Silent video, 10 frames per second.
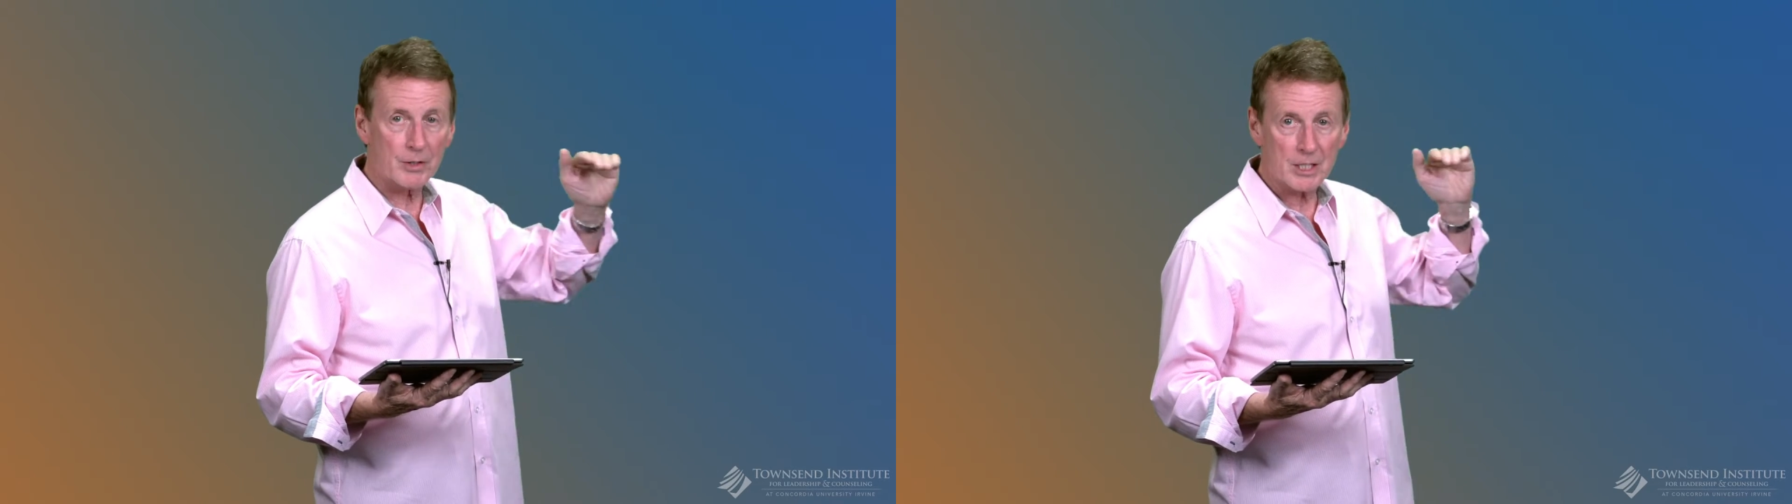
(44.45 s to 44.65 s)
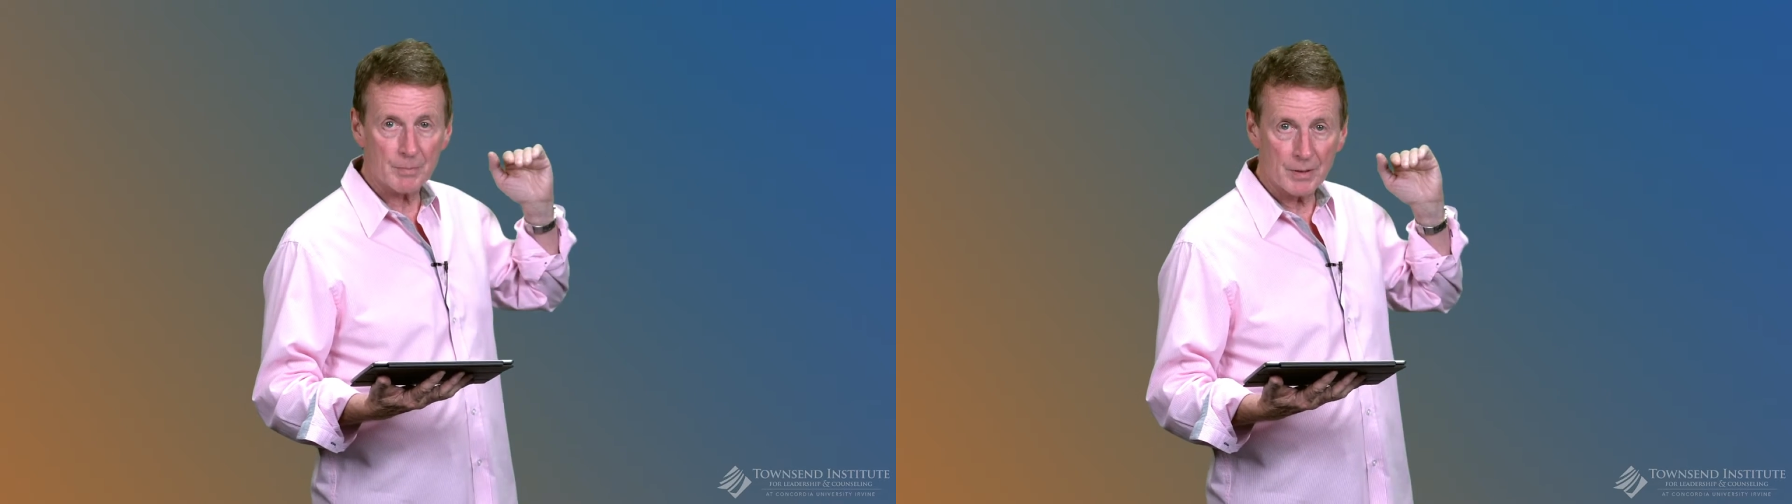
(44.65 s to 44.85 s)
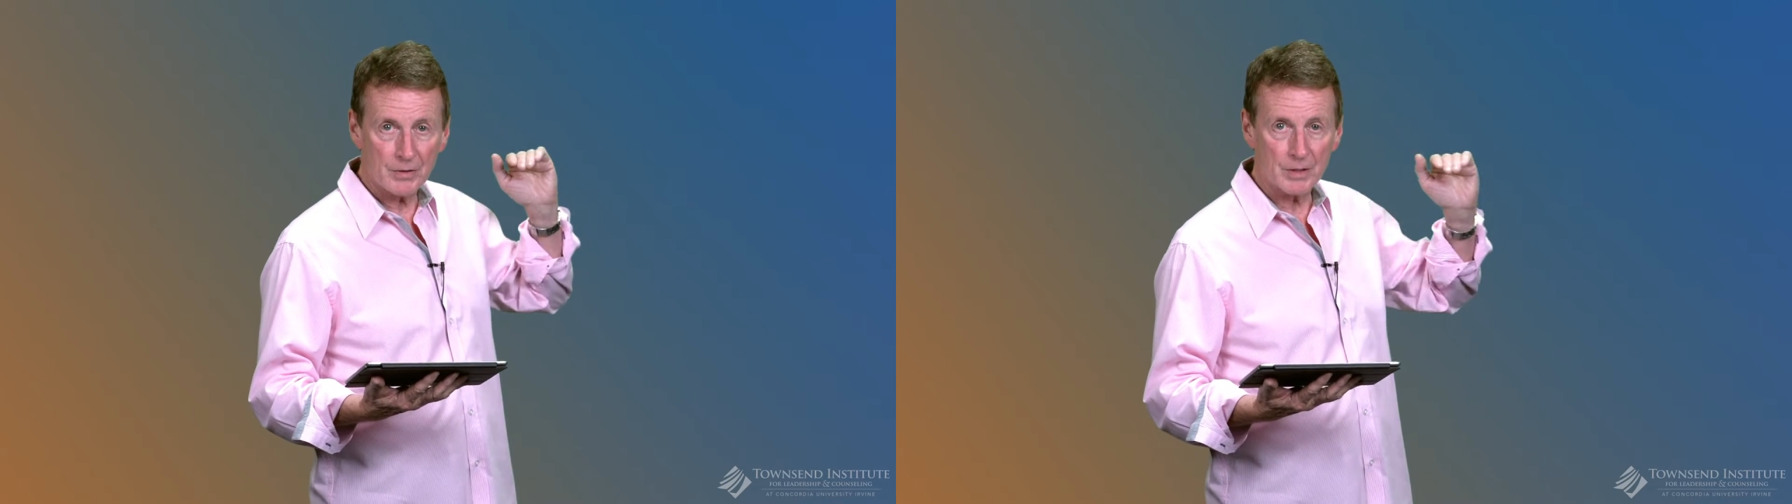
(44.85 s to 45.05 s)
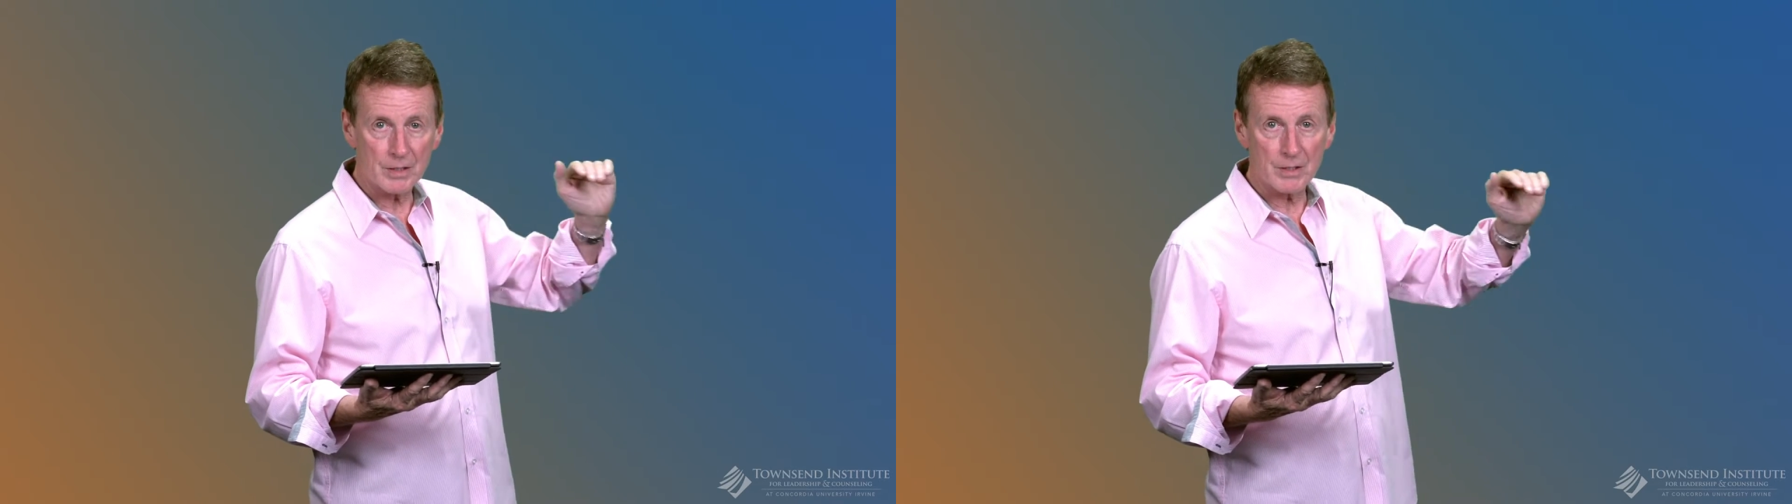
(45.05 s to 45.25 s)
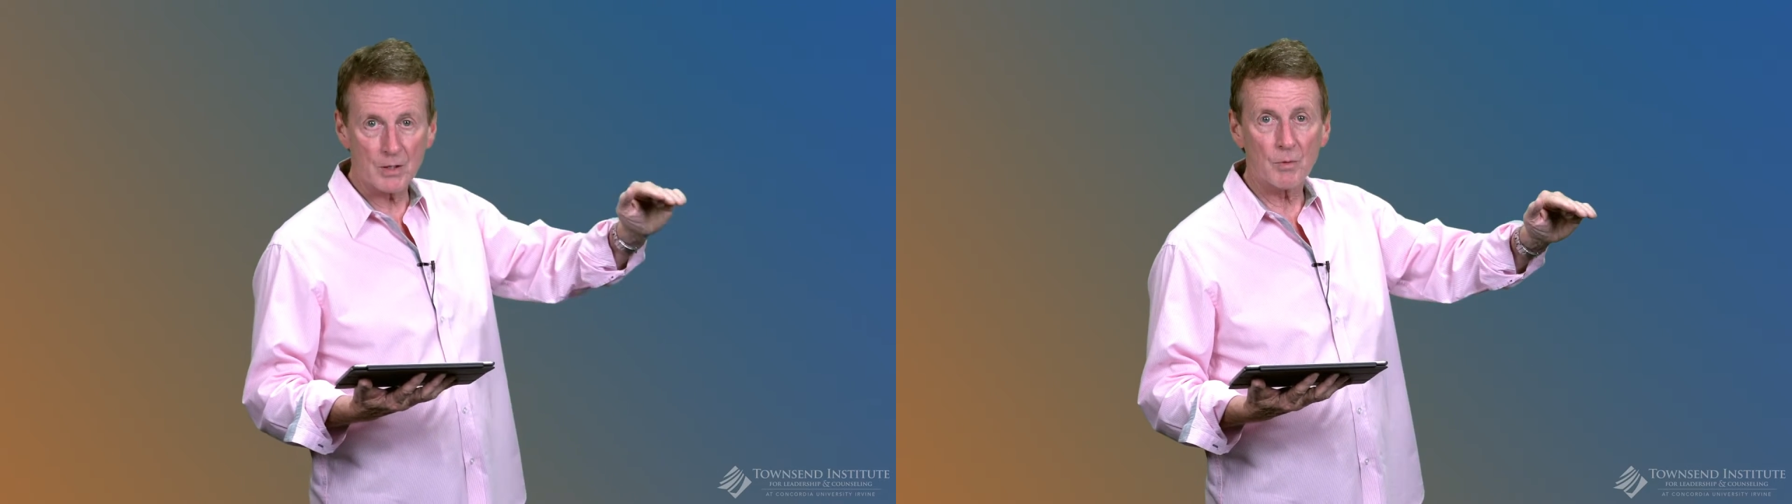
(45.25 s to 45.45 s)

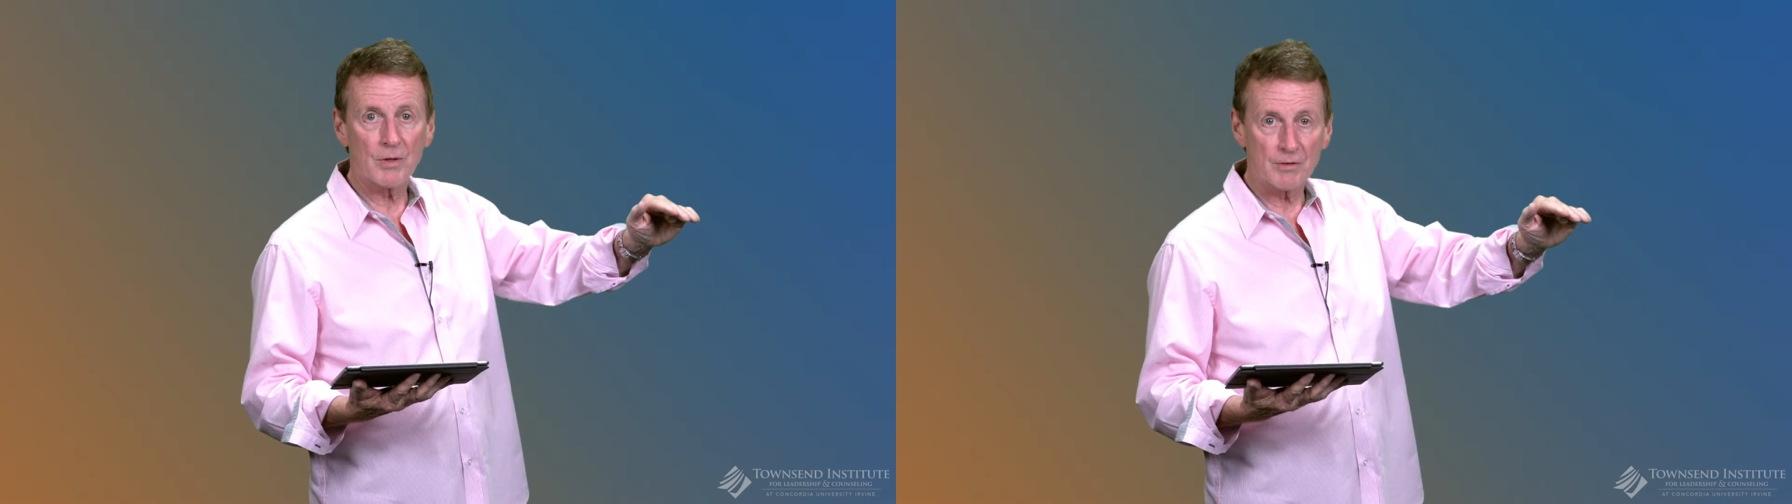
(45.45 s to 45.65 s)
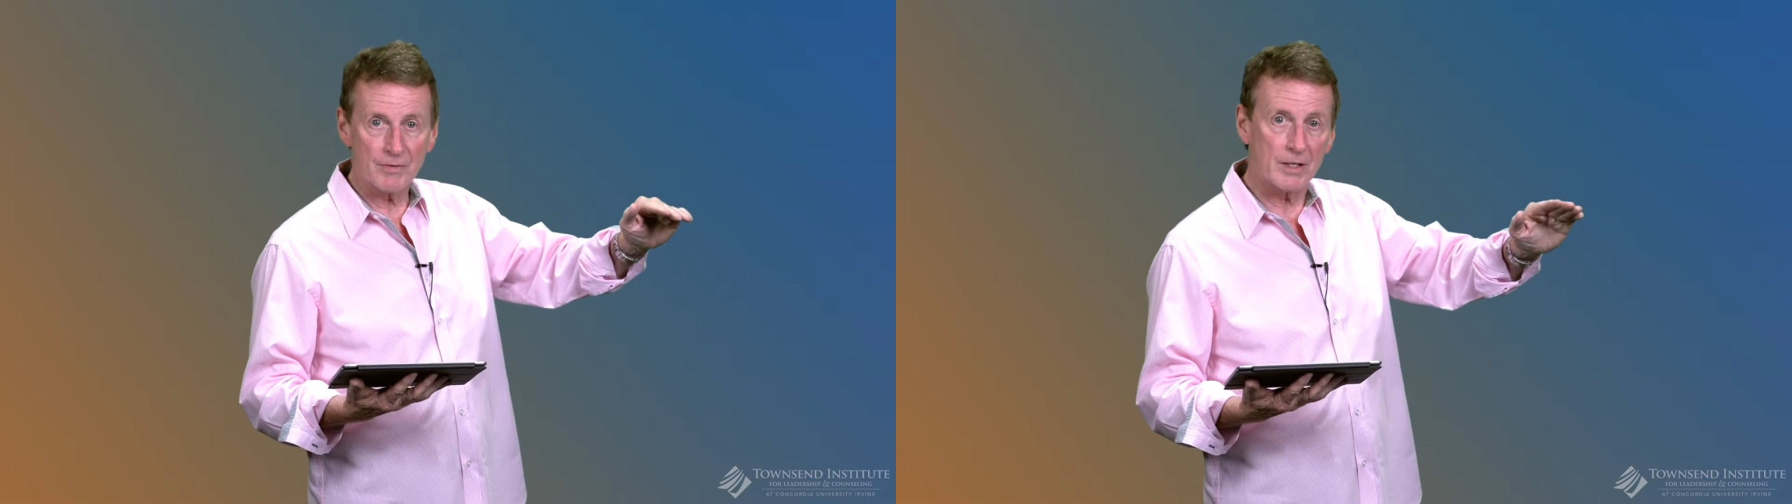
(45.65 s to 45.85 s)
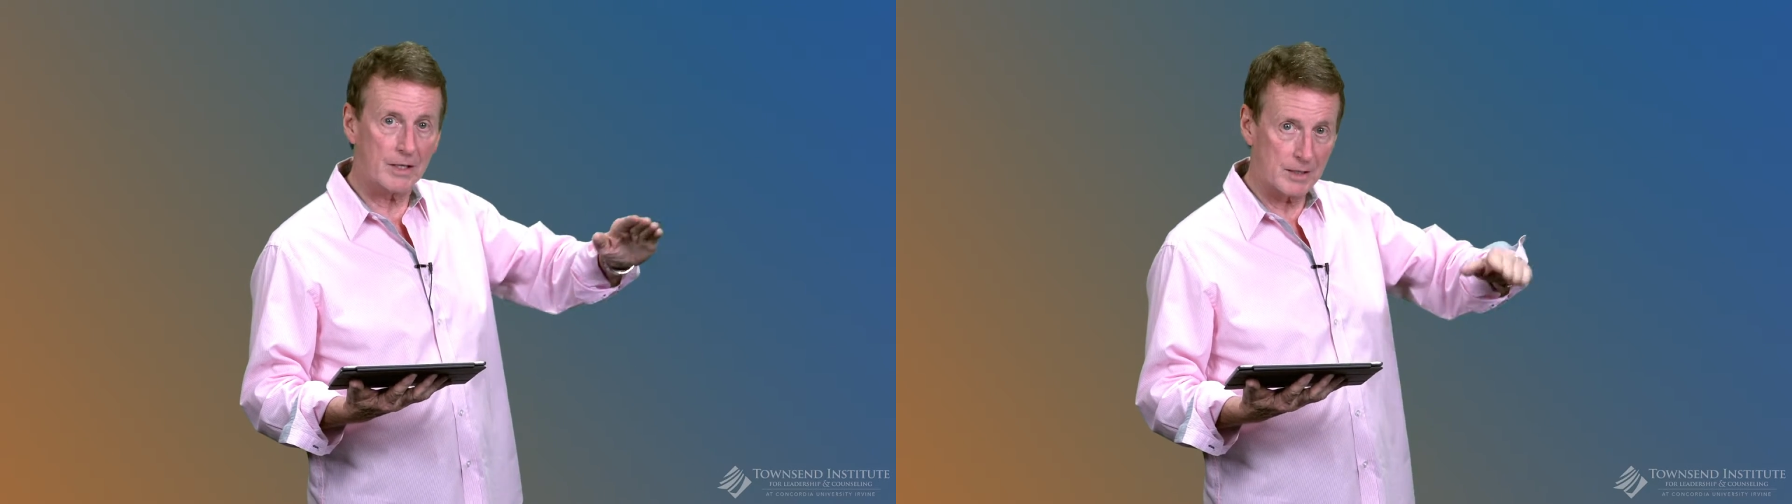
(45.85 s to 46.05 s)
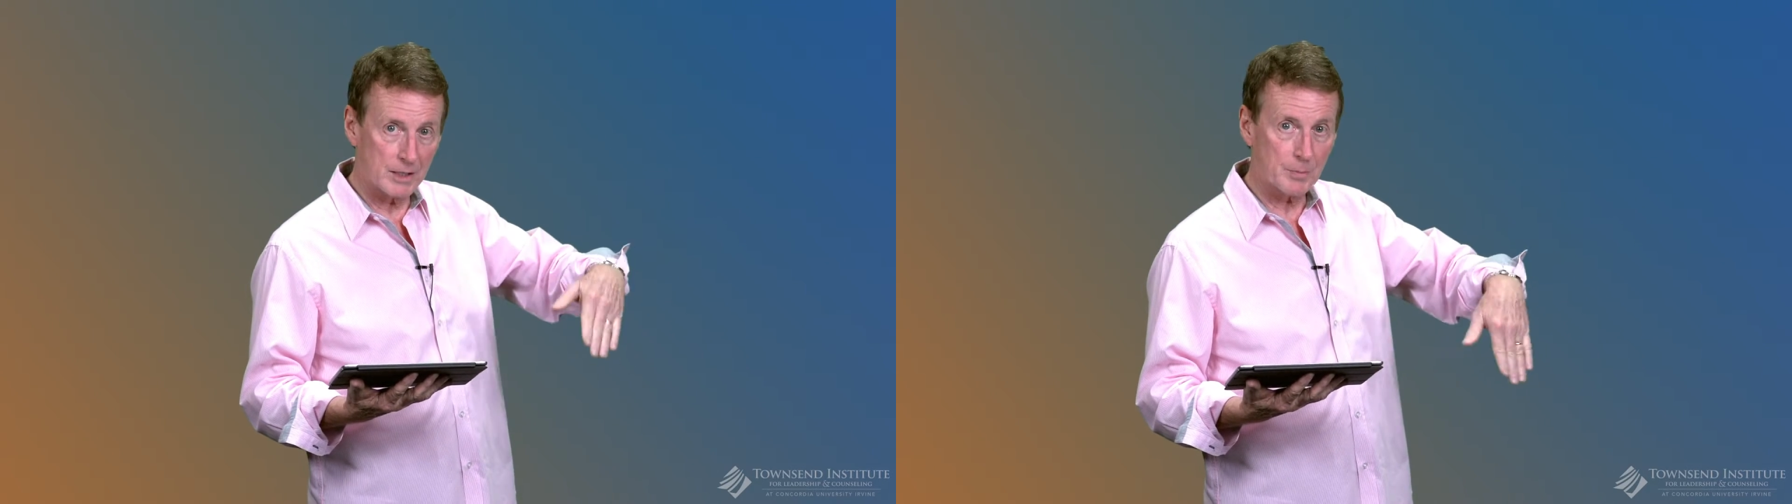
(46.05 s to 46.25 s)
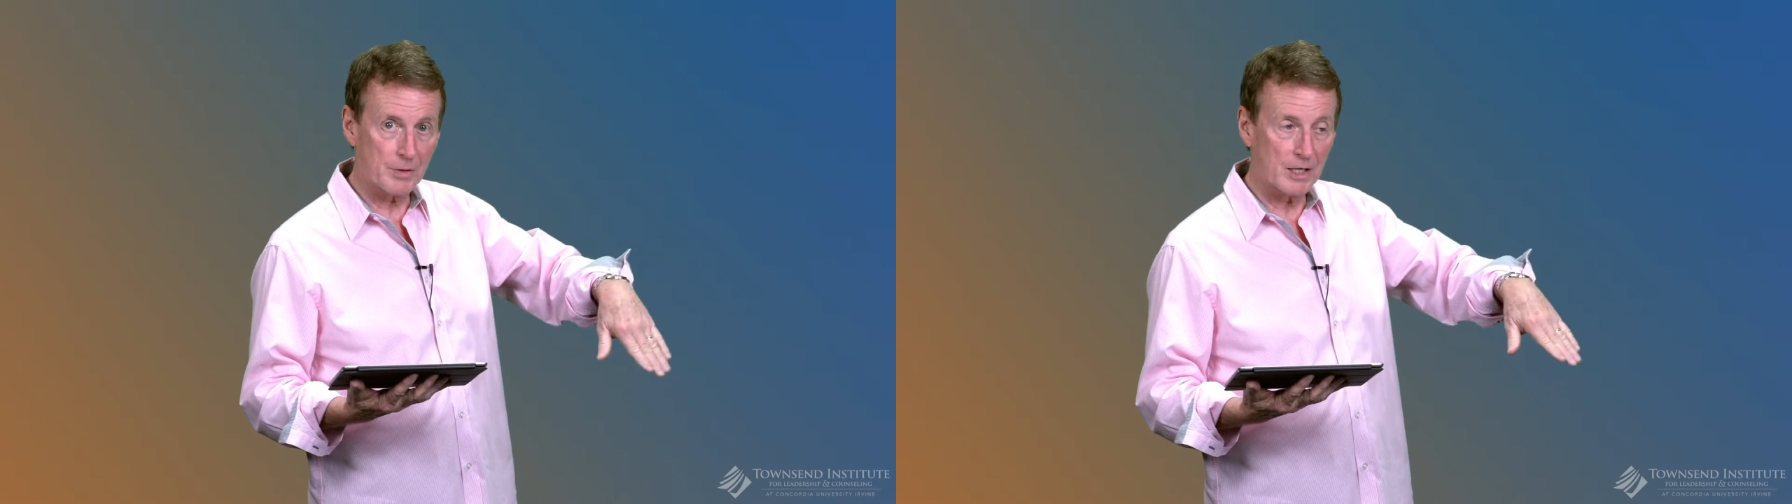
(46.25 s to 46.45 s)
experience and know what they're feeling at
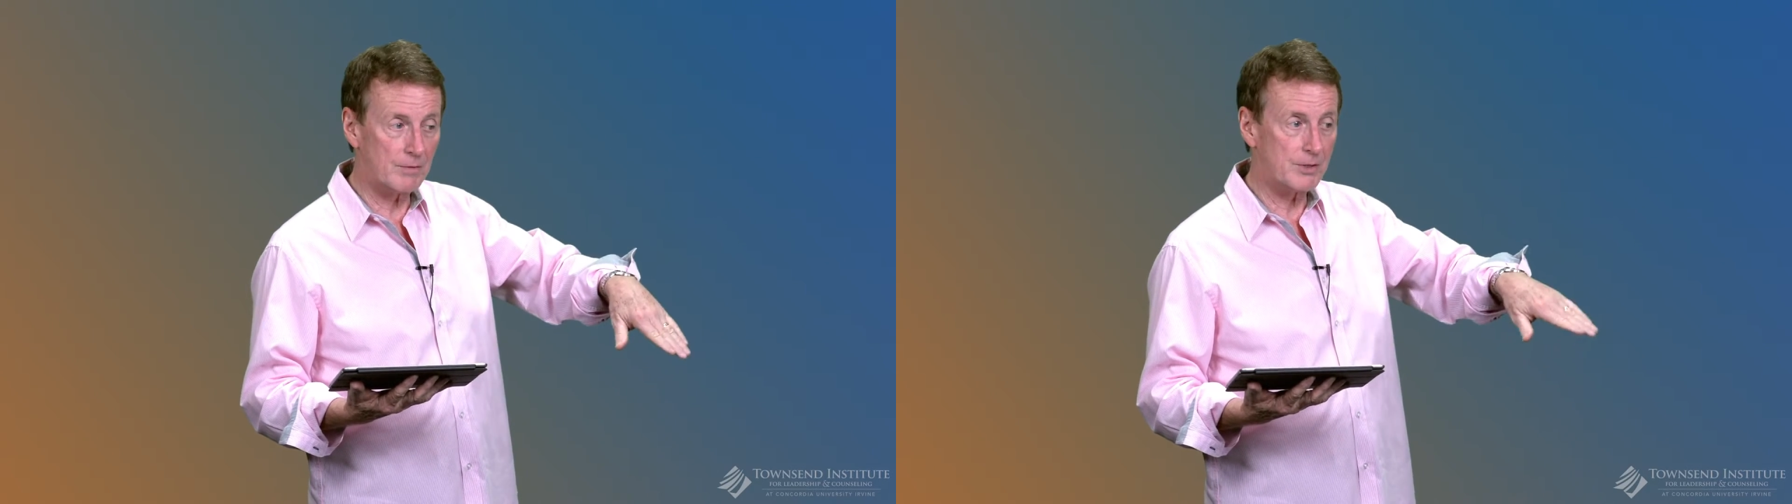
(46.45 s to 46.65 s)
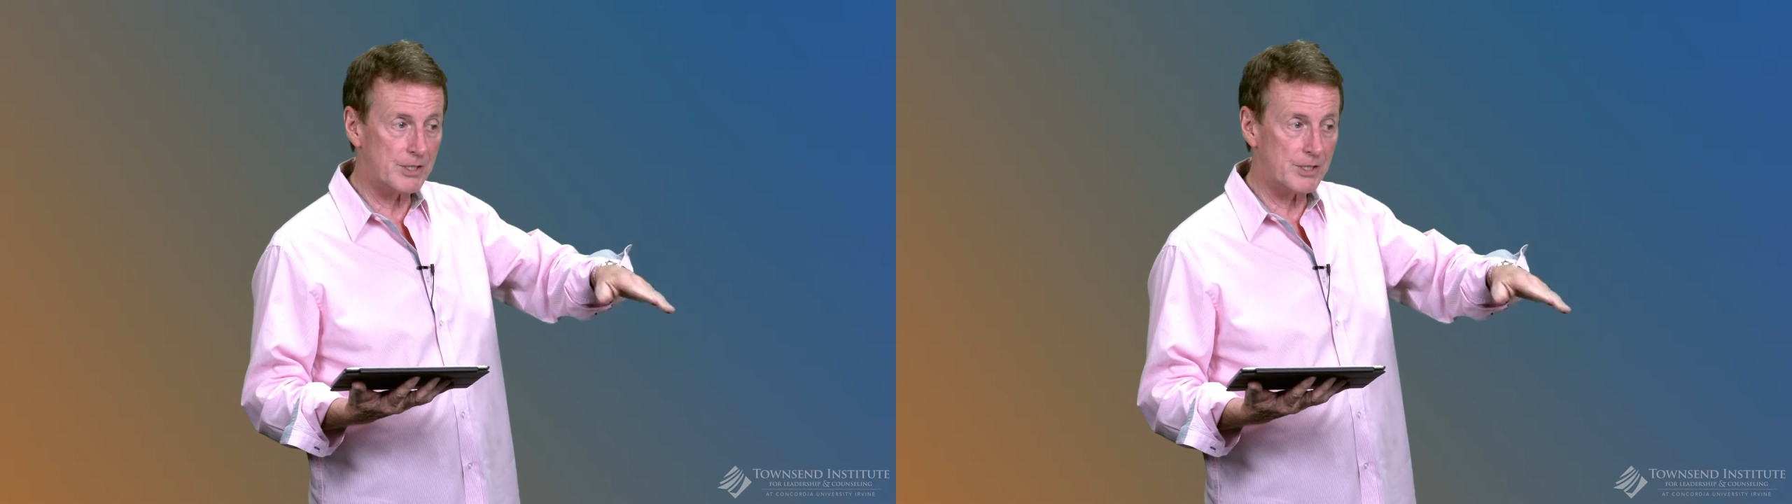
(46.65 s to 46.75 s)
deeper levels,